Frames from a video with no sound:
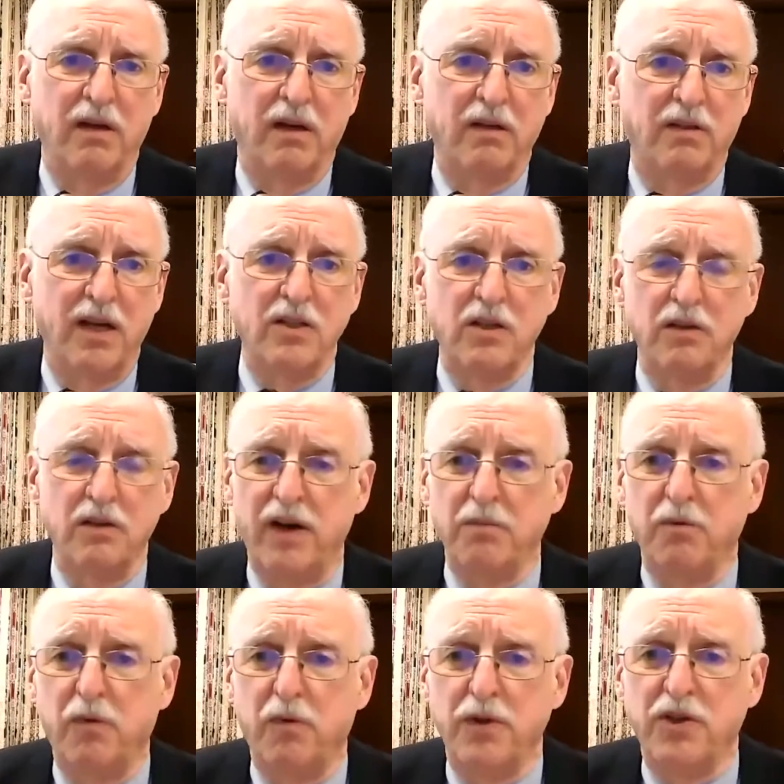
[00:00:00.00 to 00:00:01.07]
testifying
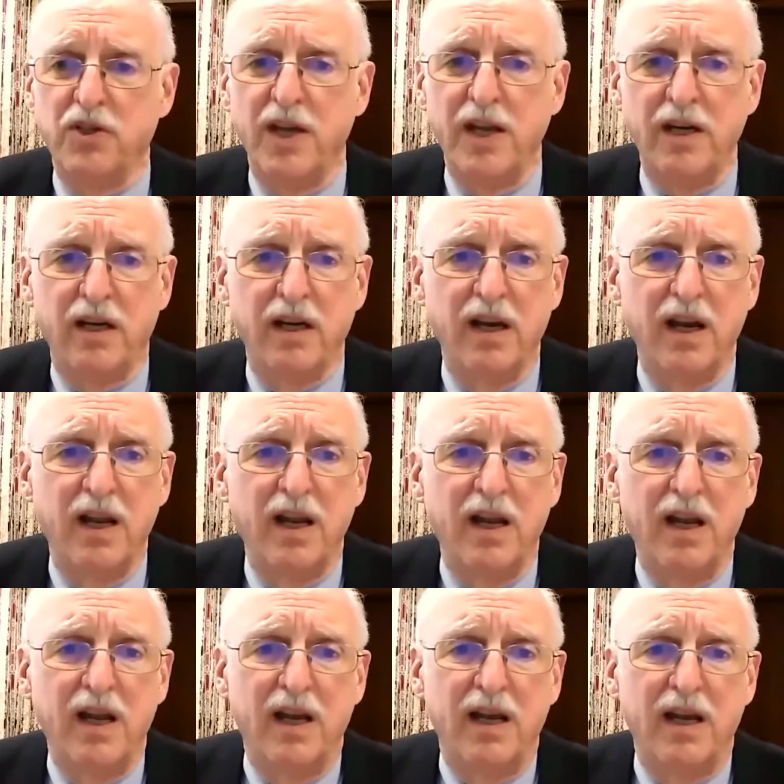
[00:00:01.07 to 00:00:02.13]
before the Senate.
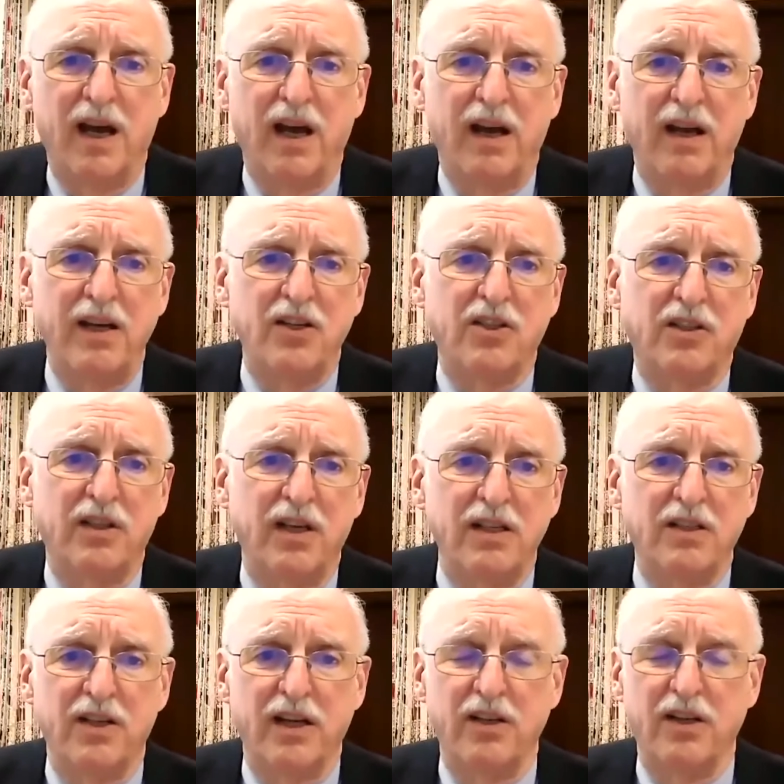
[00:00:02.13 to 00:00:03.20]
He
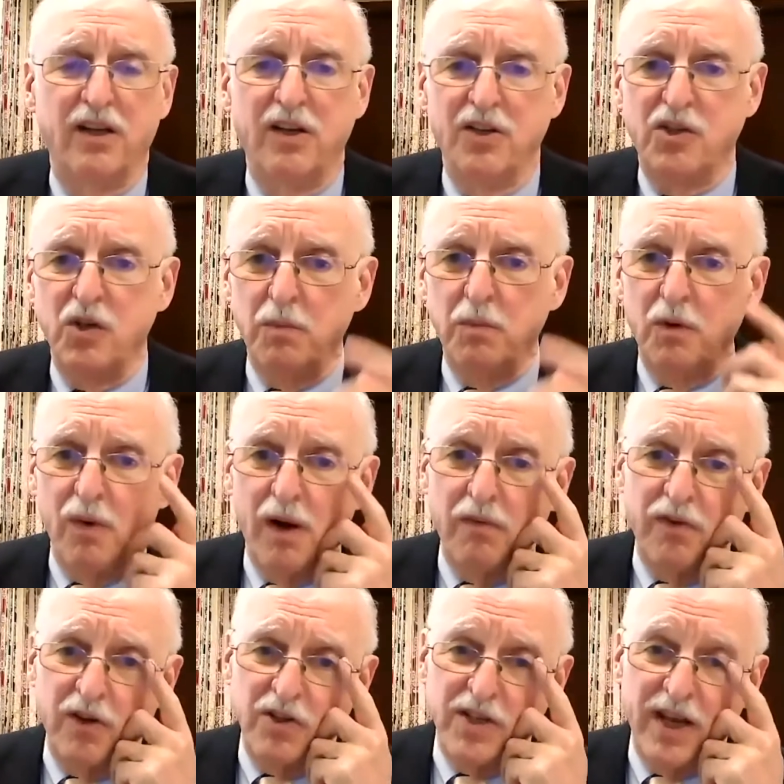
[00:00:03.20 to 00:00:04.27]
said the consumer
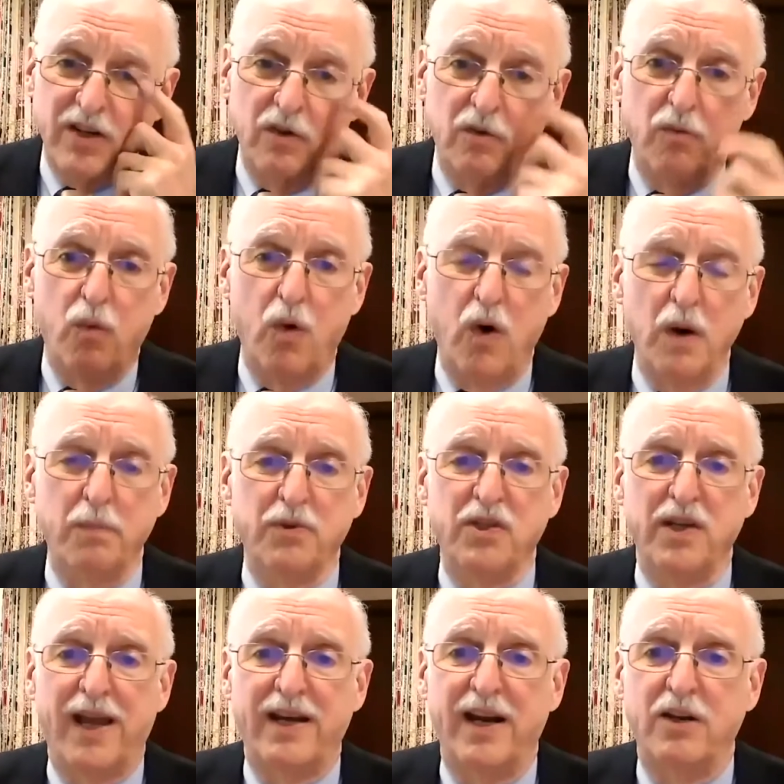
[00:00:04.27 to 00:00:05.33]
welfare standard warps
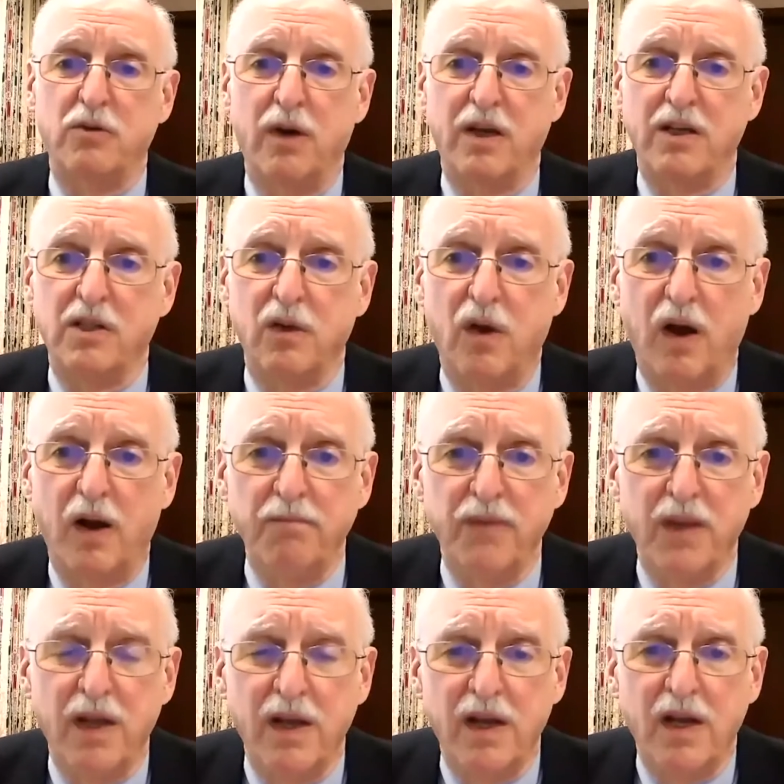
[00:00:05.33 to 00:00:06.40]
antitrust law
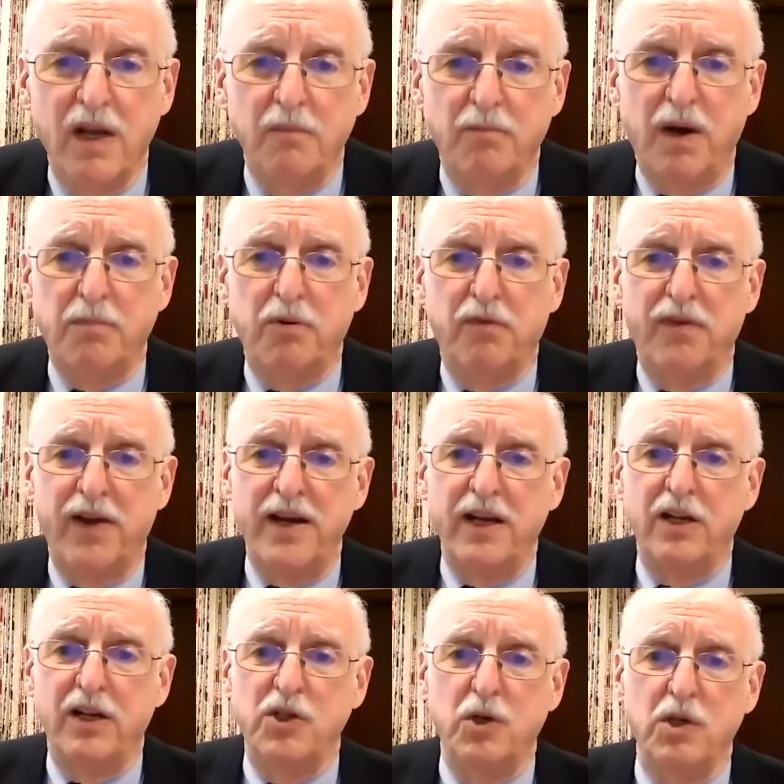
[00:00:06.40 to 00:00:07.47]
by preventing
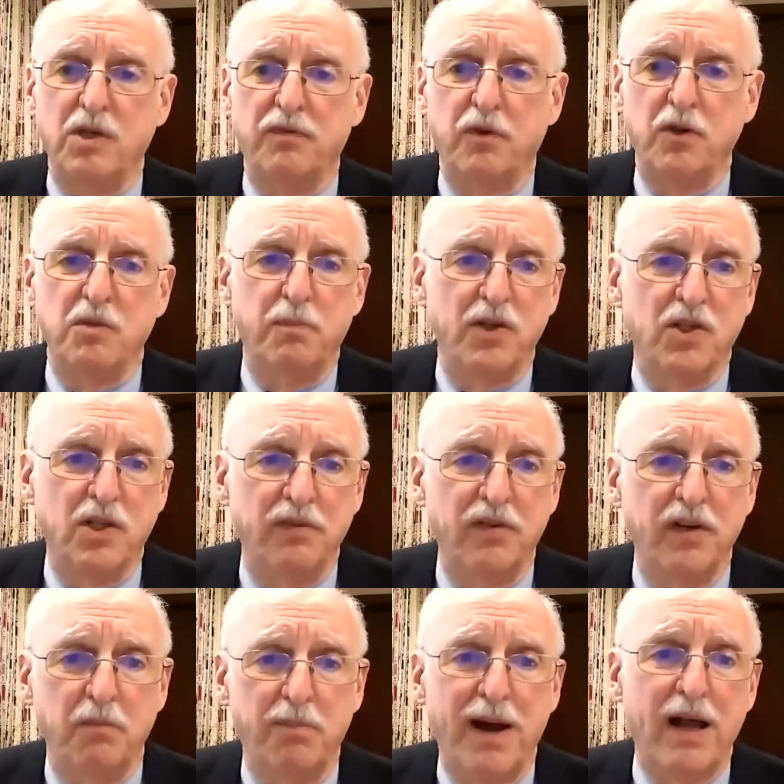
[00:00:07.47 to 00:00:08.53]
its use for
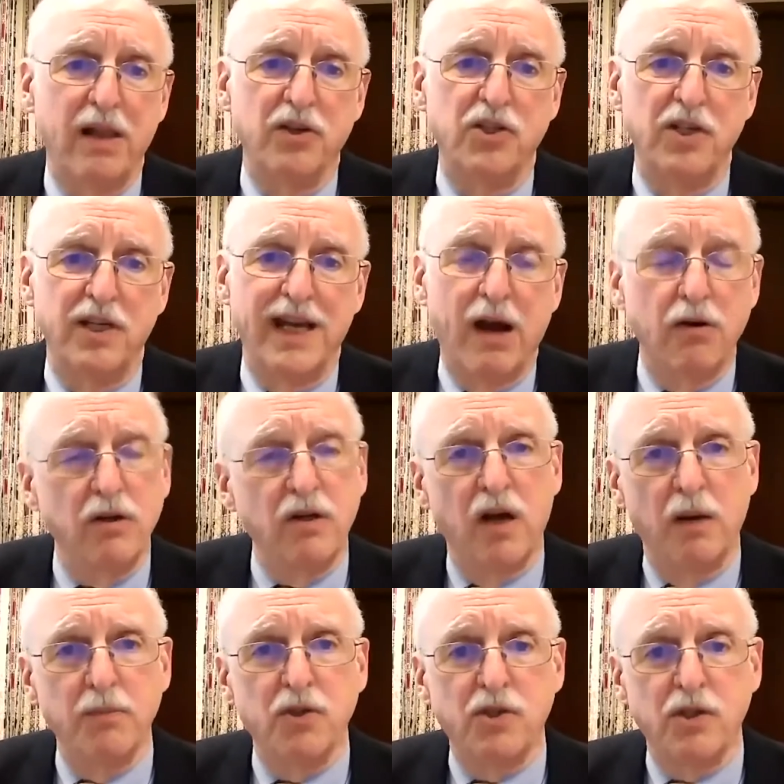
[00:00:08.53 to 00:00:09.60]
specific policy
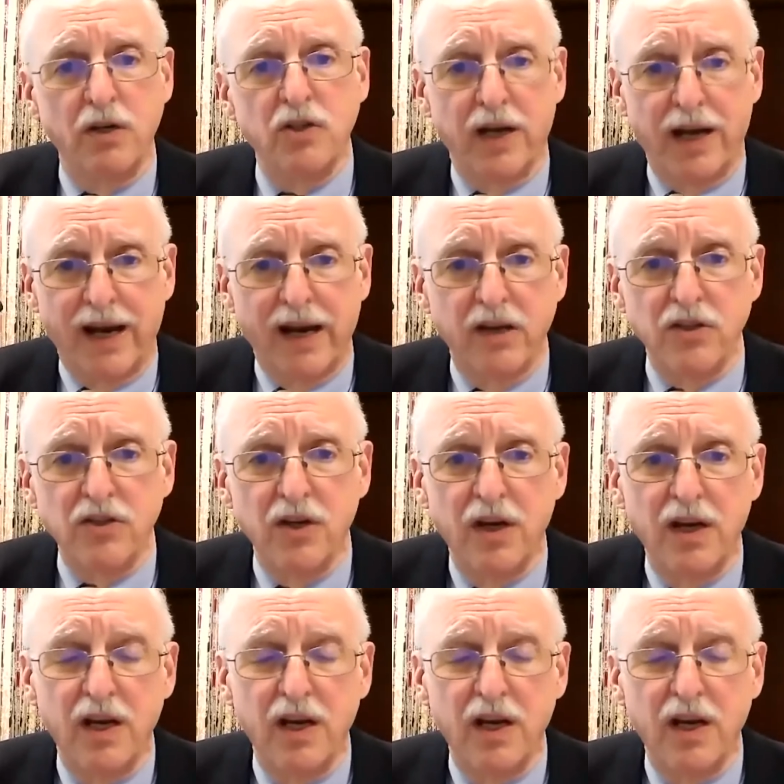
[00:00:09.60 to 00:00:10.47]
outcomes such as